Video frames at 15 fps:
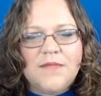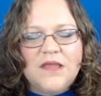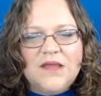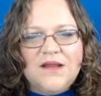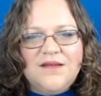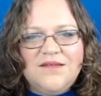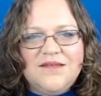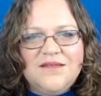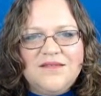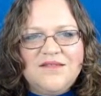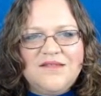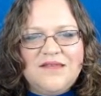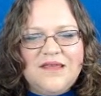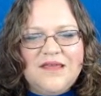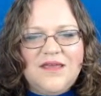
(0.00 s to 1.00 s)
And I didn't
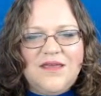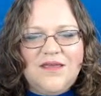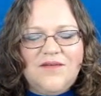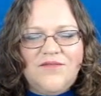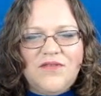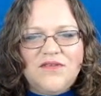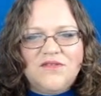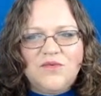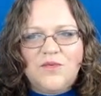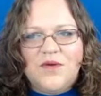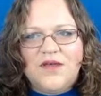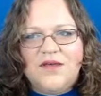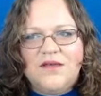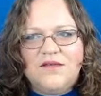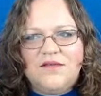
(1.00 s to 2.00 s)
see if this
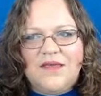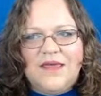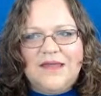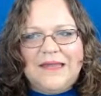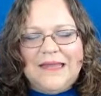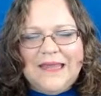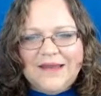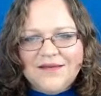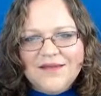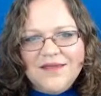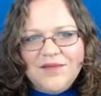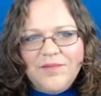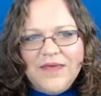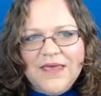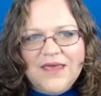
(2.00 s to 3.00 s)
was a
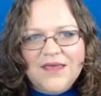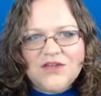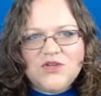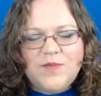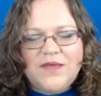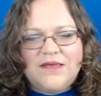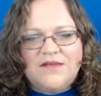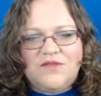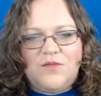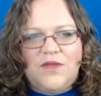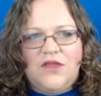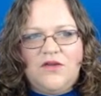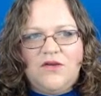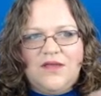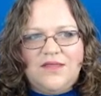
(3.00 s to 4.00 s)
landing page, because when
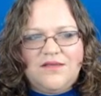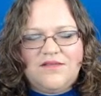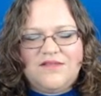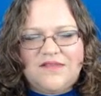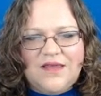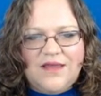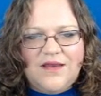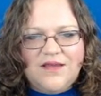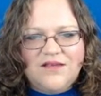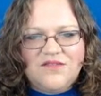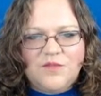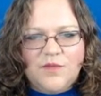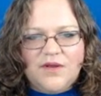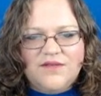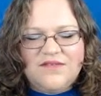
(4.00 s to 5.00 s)
you're in the Site
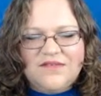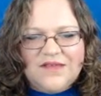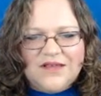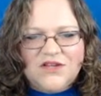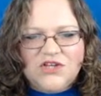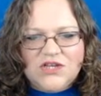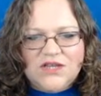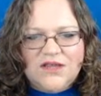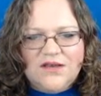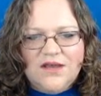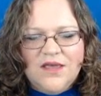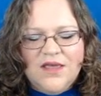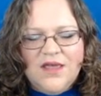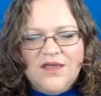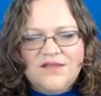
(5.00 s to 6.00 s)
Express section,
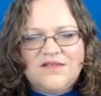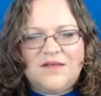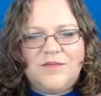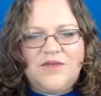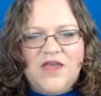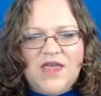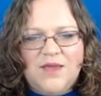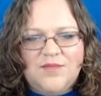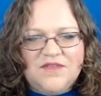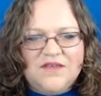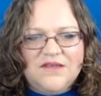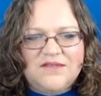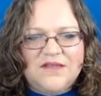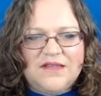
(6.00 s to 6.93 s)
sometimes it's